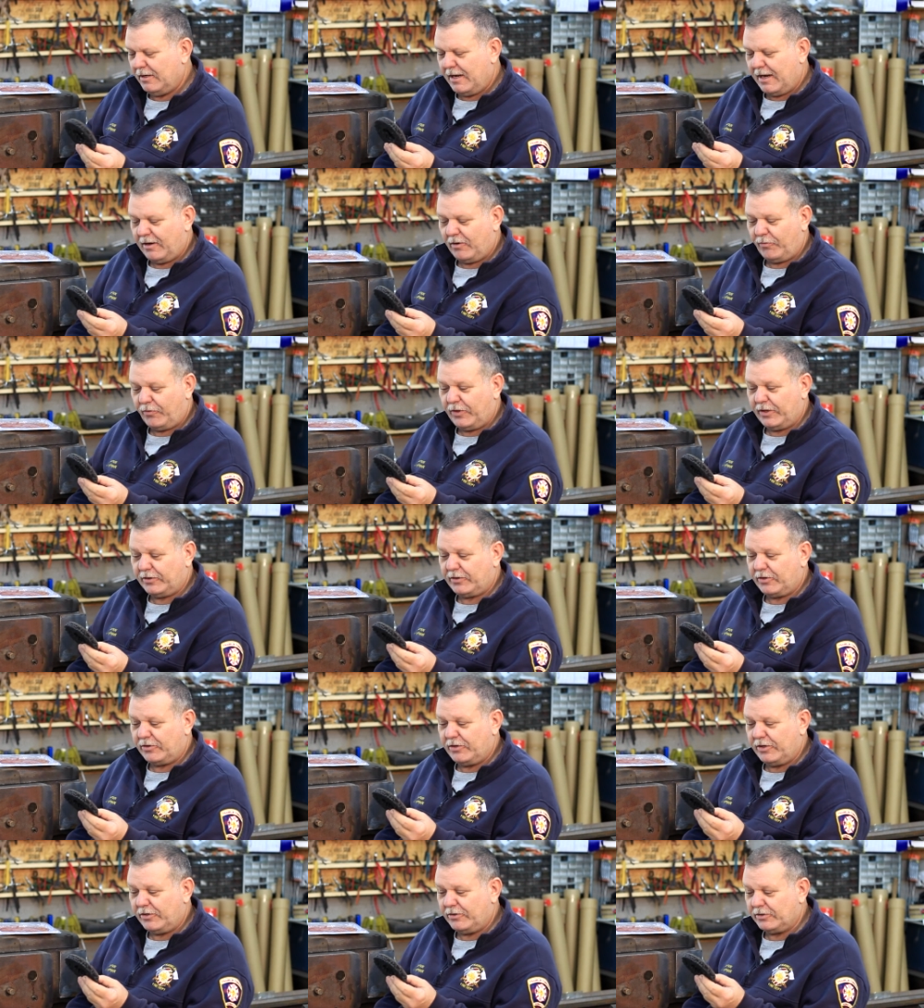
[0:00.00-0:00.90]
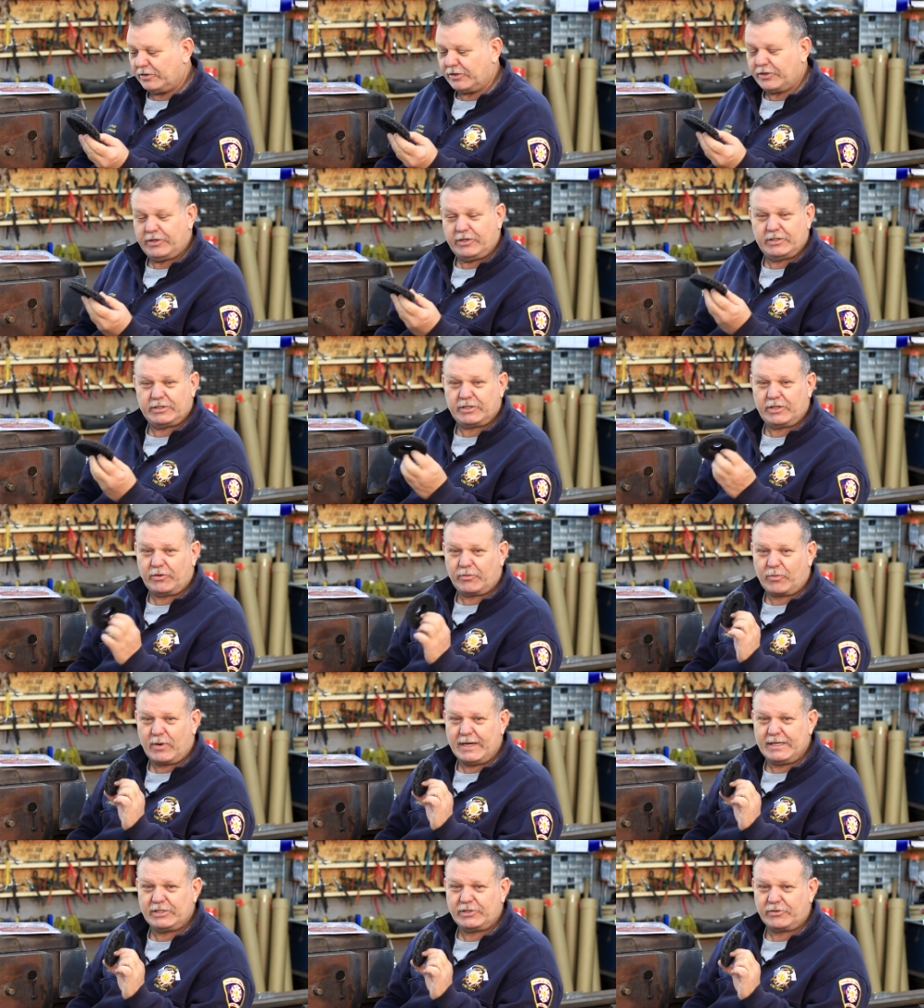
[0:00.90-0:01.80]
I don't think they're near as good as the
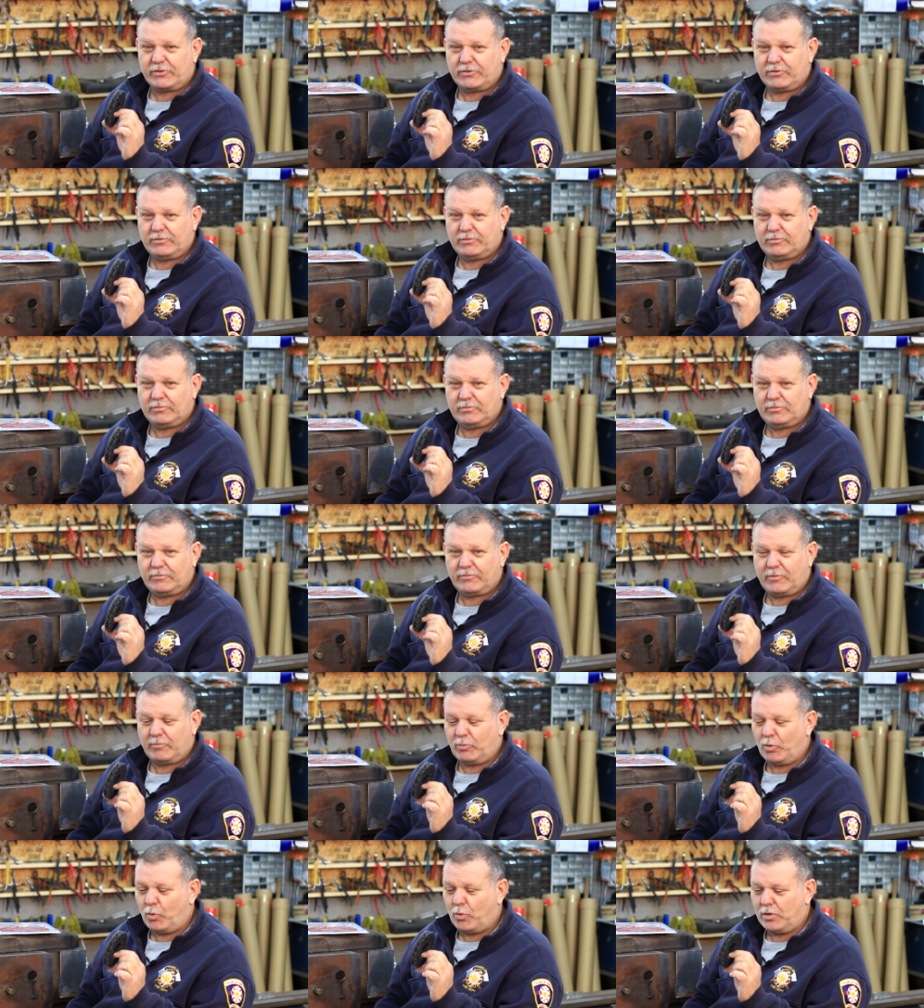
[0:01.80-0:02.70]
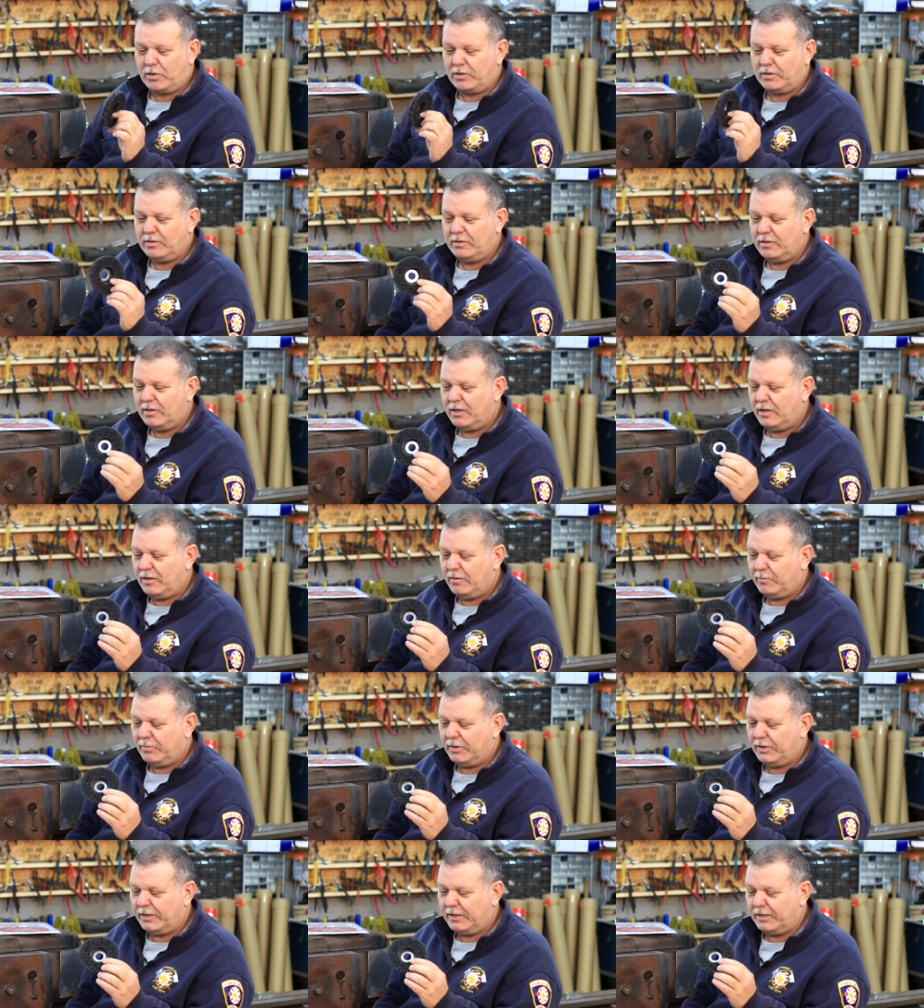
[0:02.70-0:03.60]
razor from Norton,
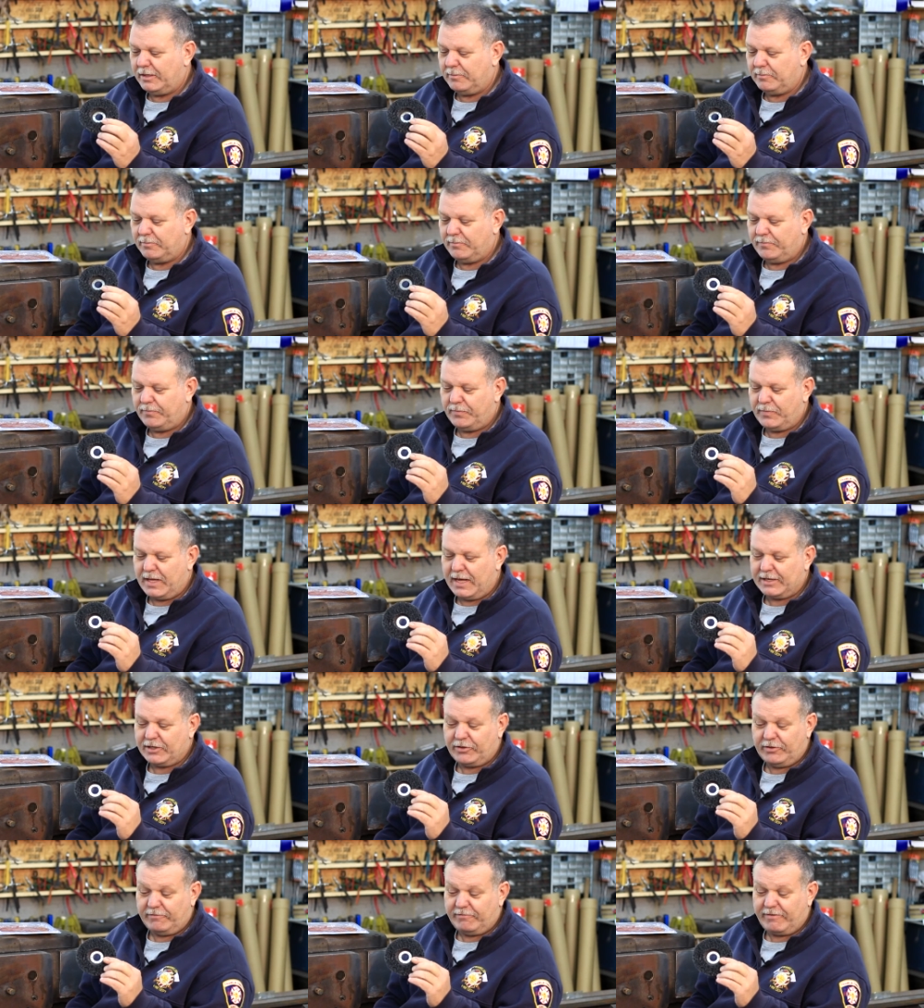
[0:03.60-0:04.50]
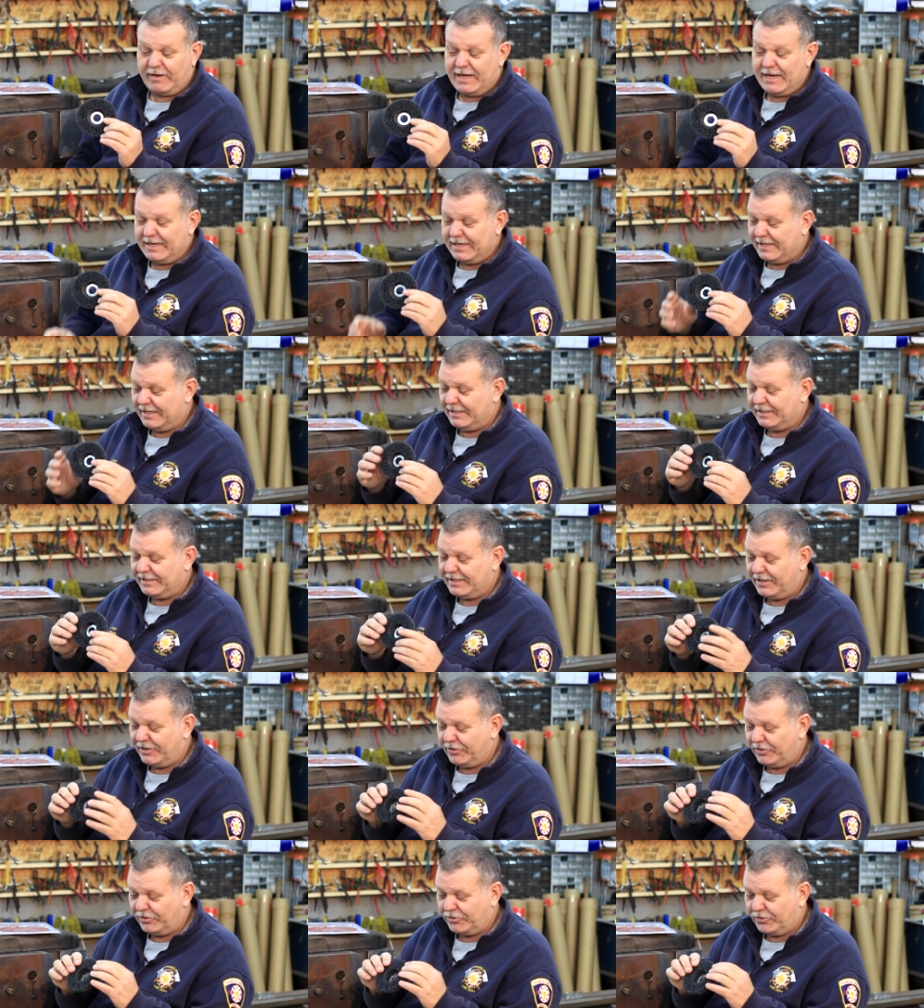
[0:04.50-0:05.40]
but I couldn't find any, to
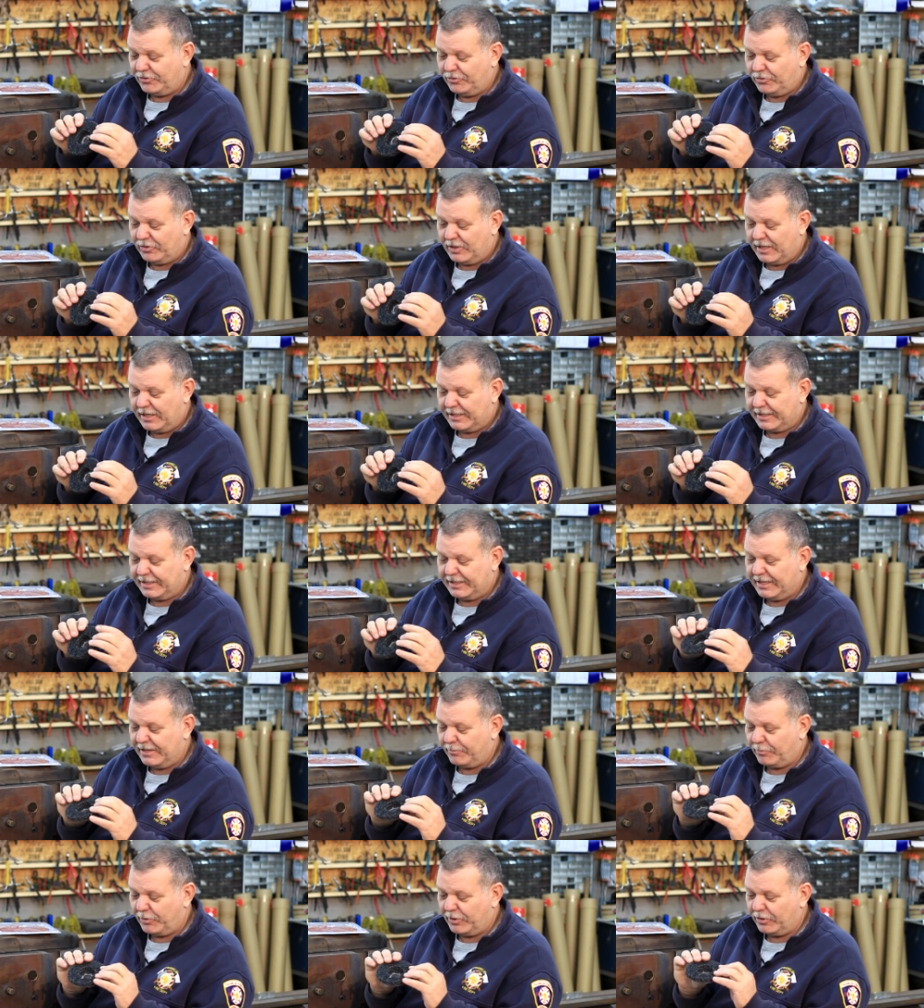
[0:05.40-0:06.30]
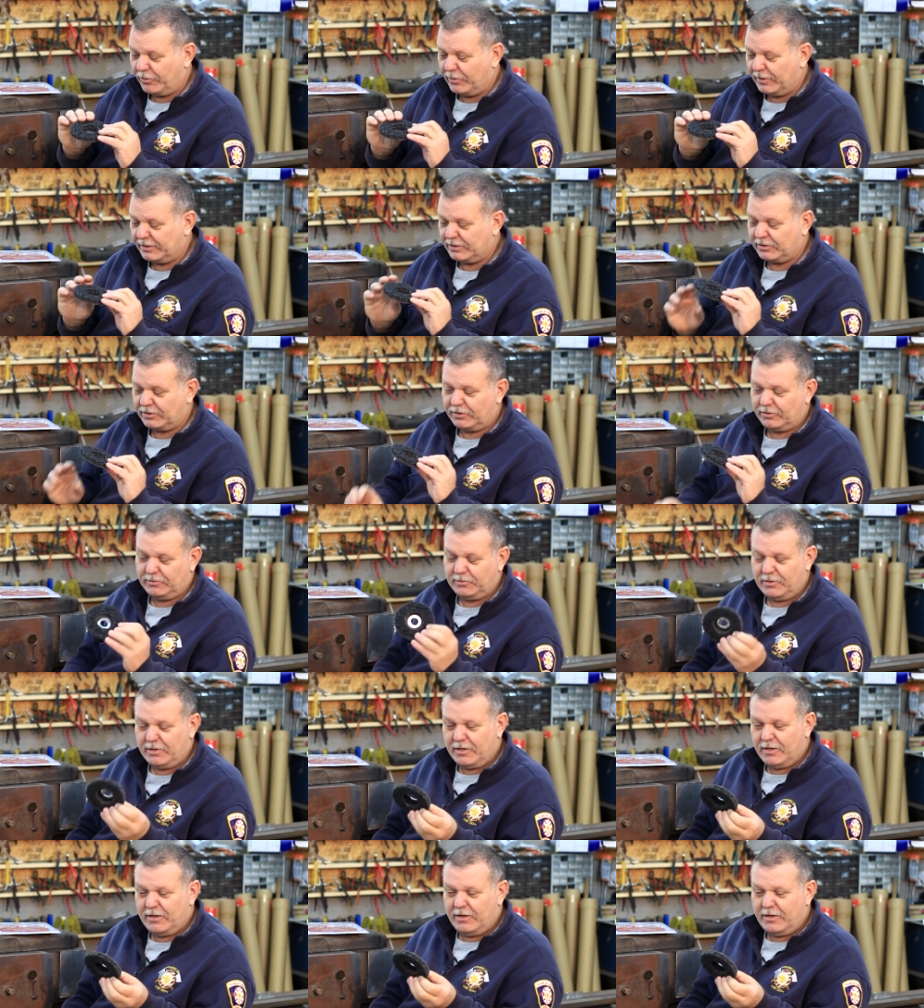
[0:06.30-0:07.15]
tell you the truth, that I could get pretty quick. So